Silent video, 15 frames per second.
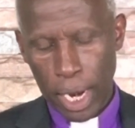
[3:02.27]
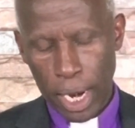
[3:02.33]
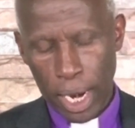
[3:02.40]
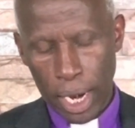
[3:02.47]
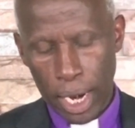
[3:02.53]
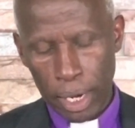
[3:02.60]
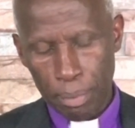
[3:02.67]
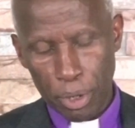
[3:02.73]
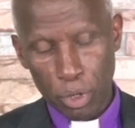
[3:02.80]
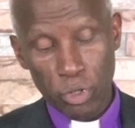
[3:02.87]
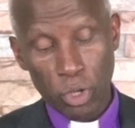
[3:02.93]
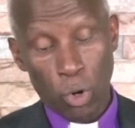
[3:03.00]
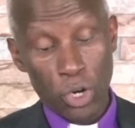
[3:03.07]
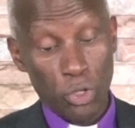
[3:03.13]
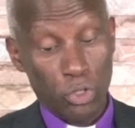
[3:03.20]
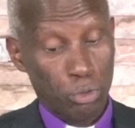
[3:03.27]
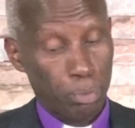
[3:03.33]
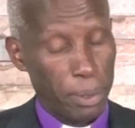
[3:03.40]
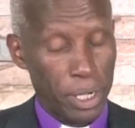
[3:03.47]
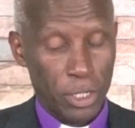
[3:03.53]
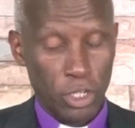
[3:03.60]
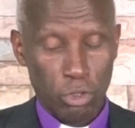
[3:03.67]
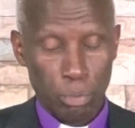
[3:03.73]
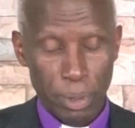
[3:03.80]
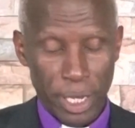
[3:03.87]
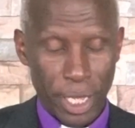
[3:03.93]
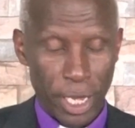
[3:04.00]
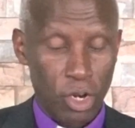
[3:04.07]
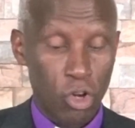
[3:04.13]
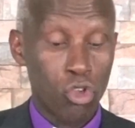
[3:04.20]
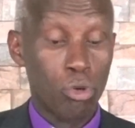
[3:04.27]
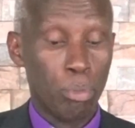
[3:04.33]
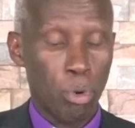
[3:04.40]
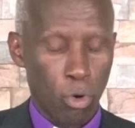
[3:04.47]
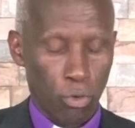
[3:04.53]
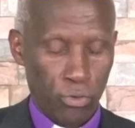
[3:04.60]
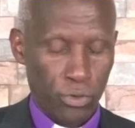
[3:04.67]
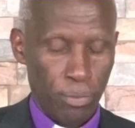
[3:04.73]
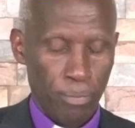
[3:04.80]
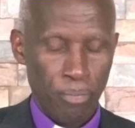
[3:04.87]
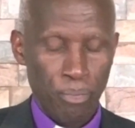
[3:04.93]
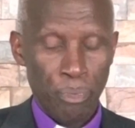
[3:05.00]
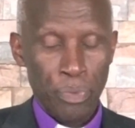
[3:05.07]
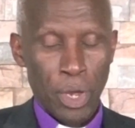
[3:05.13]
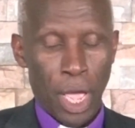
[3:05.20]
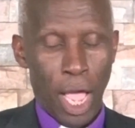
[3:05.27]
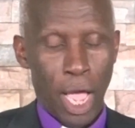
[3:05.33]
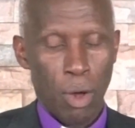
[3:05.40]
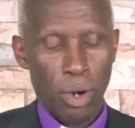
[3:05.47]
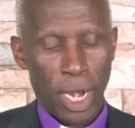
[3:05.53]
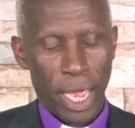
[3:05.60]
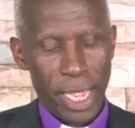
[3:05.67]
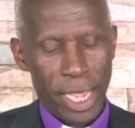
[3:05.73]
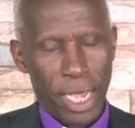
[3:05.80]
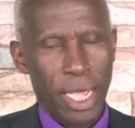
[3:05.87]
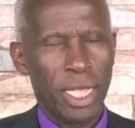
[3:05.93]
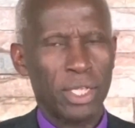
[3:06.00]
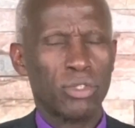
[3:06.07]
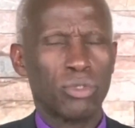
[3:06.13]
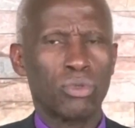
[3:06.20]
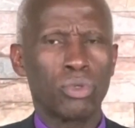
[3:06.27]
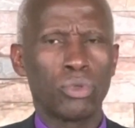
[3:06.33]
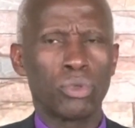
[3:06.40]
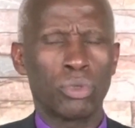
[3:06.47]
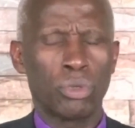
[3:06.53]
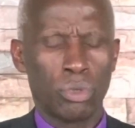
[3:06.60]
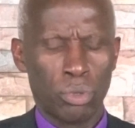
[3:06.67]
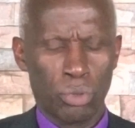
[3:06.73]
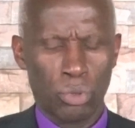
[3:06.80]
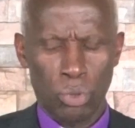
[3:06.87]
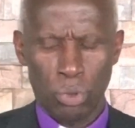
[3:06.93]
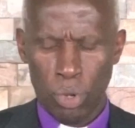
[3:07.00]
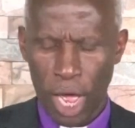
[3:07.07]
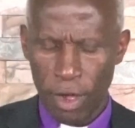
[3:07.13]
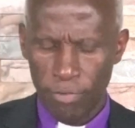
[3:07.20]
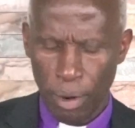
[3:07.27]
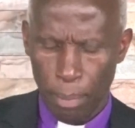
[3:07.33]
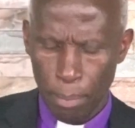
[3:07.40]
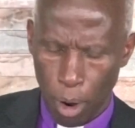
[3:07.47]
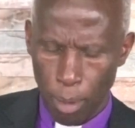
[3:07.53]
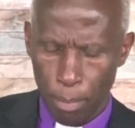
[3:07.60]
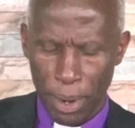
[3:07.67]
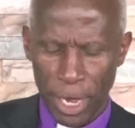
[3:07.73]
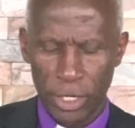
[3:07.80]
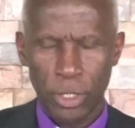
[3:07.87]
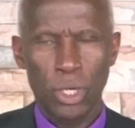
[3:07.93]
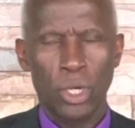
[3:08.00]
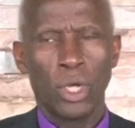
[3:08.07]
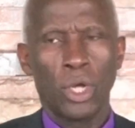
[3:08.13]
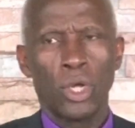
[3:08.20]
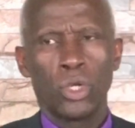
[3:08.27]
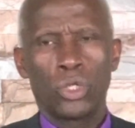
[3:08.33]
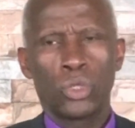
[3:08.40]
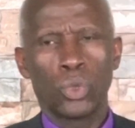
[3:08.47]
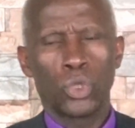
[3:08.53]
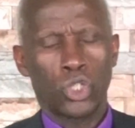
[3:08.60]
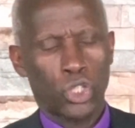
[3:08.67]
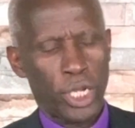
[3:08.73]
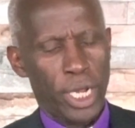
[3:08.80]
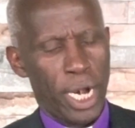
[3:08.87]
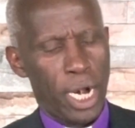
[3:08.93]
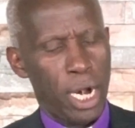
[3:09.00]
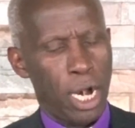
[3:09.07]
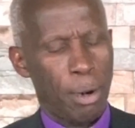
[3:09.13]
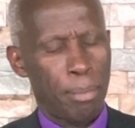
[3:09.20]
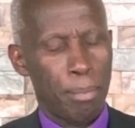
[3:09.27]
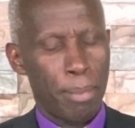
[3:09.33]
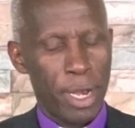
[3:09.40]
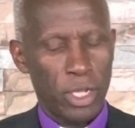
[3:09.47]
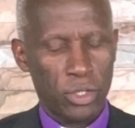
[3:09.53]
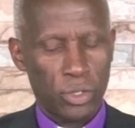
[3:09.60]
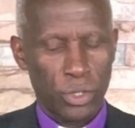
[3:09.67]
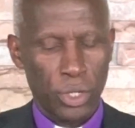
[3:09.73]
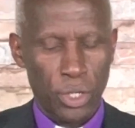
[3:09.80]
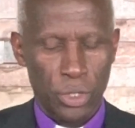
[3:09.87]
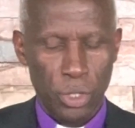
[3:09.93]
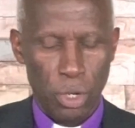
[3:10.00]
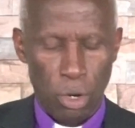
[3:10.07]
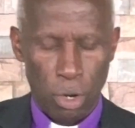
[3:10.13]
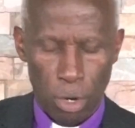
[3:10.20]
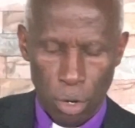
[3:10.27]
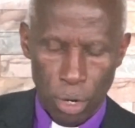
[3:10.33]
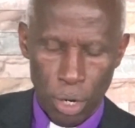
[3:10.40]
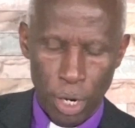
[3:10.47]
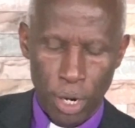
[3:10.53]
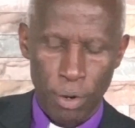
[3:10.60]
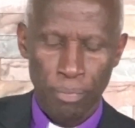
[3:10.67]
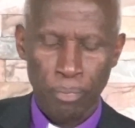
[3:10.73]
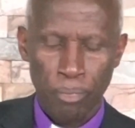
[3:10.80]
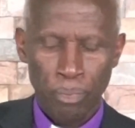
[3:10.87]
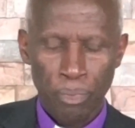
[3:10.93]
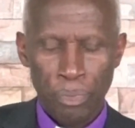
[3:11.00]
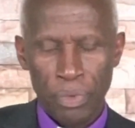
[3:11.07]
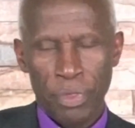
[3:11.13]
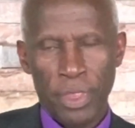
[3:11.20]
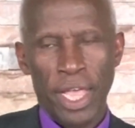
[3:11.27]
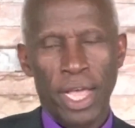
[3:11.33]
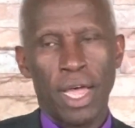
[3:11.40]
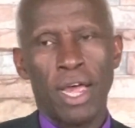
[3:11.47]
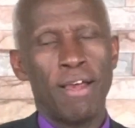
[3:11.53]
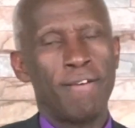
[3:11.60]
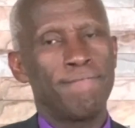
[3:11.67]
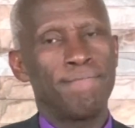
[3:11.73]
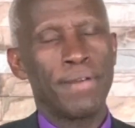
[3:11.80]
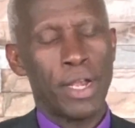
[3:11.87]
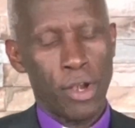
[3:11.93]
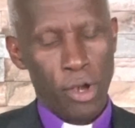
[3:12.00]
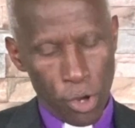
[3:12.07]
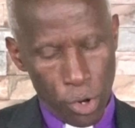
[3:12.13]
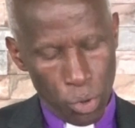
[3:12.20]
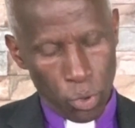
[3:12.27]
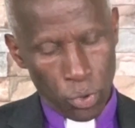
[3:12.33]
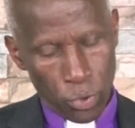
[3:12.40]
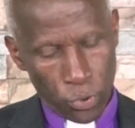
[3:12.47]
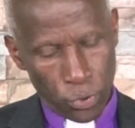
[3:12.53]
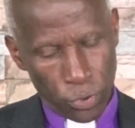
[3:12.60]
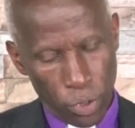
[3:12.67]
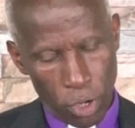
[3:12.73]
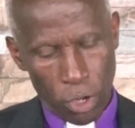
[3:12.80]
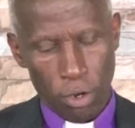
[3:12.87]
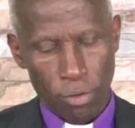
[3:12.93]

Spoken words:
and because the Holy Spirit is making new moves. I would like us to have a moment to share a message on the avenues